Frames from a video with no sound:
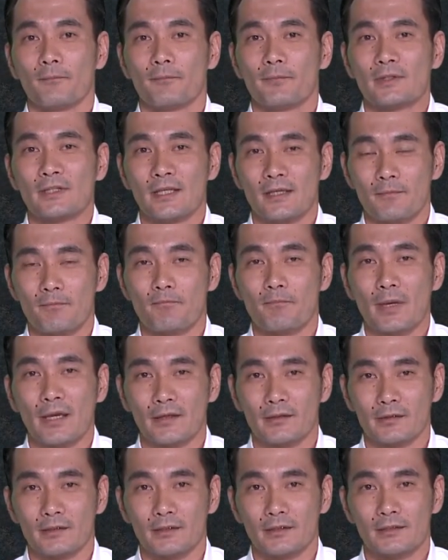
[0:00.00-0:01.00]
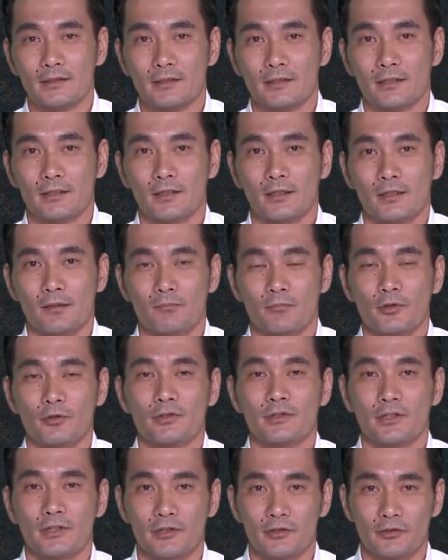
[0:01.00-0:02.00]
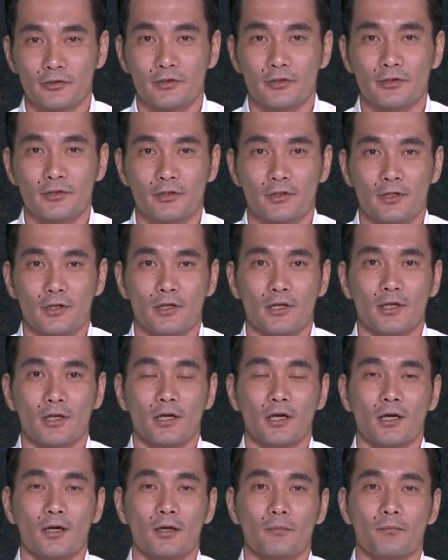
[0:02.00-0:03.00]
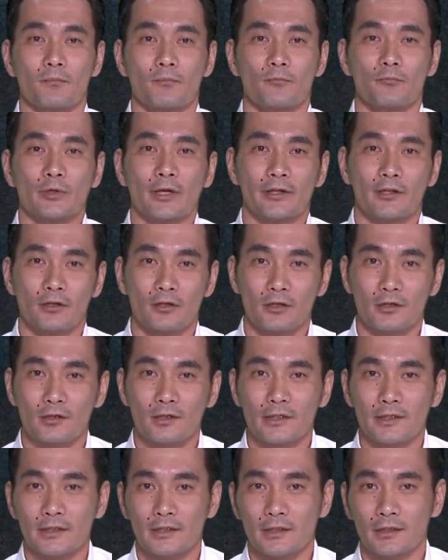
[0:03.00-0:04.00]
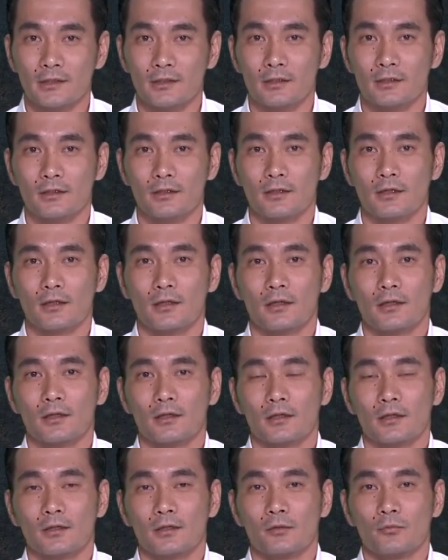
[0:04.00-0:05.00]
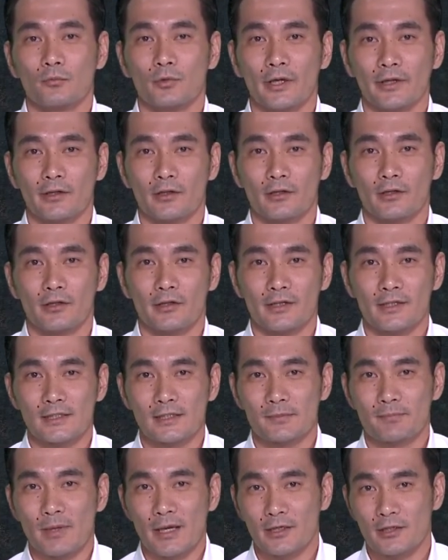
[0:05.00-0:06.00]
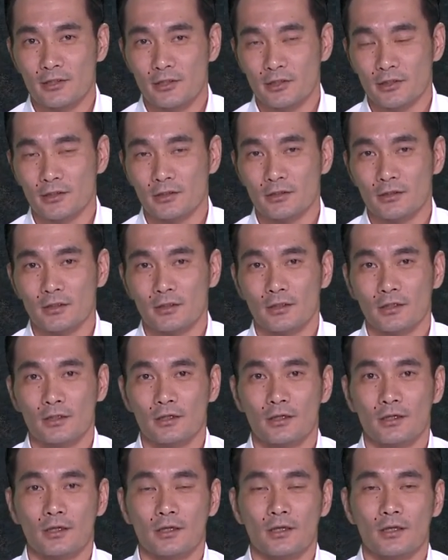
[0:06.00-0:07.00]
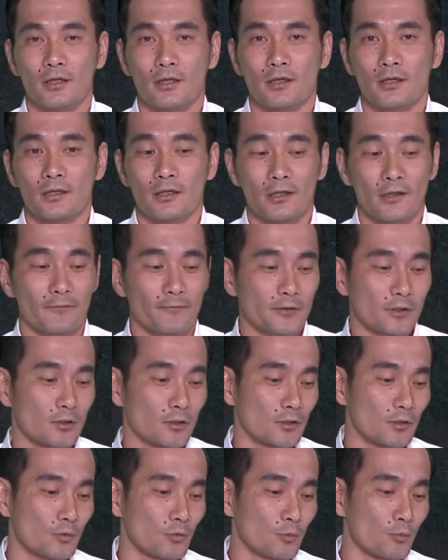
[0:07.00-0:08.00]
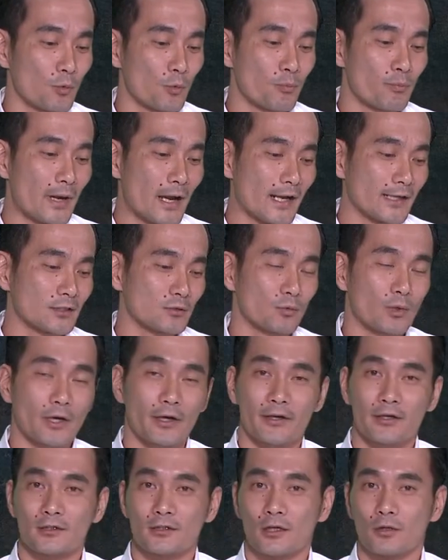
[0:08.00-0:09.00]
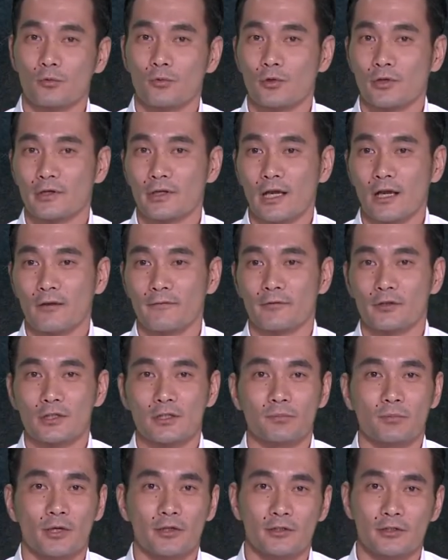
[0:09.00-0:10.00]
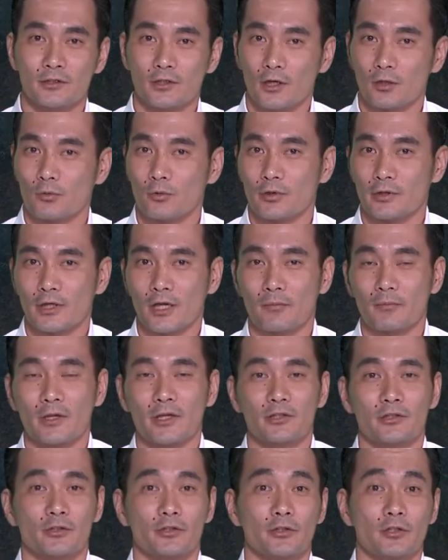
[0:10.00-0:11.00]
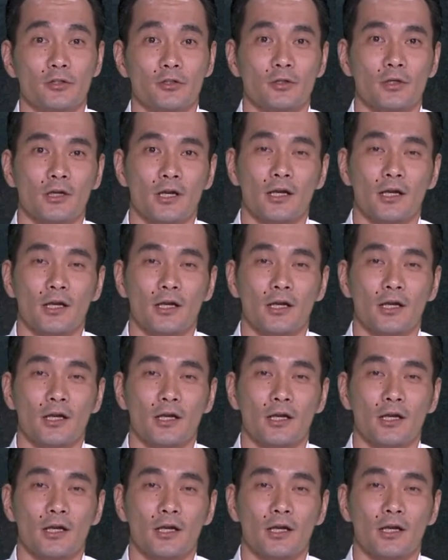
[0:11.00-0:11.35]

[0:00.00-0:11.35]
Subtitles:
tip maintenance procedures. Regular cleaning, regular inspection. If your brass wires are worn out, if your sponges are worn out, make sure you're